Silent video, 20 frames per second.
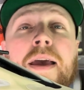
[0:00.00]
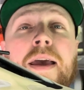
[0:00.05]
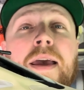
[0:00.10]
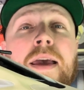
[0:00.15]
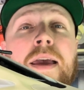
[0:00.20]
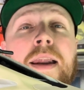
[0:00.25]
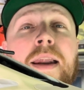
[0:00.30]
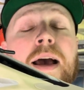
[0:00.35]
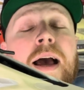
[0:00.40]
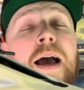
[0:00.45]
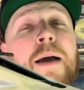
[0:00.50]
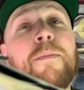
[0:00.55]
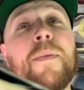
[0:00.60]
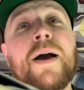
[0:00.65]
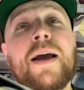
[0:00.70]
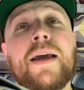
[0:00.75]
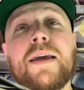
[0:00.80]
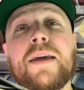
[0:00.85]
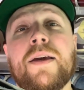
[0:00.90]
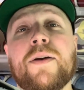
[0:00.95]
and I
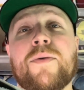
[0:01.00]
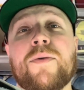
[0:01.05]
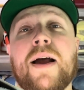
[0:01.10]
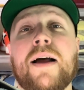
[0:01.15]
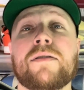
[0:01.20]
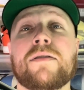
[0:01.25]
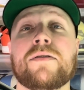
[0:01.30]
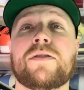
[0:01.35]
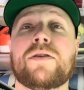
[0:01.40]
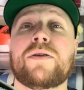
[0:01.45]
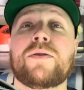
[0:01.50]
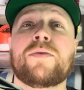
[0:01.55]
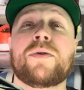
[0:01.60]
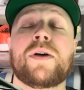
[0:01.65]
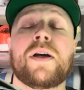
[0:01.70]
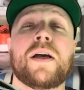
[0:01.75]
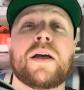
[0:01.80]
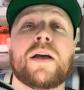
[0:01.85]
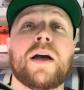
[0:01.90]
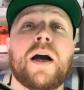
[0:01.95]
might get around to
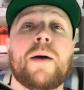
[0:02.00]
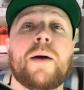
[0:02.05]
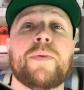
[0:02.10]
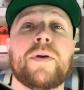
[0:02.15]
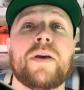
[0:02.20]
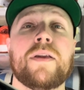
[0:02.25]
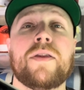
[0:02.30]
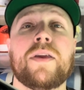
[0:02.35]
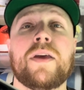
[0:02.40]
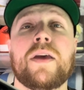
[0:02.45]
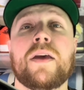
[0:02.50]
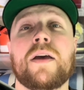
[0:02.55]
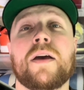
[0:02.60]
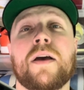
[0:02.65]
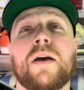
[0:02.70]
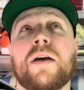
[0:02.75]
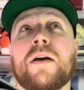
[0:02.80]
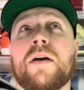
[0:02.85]
copying the,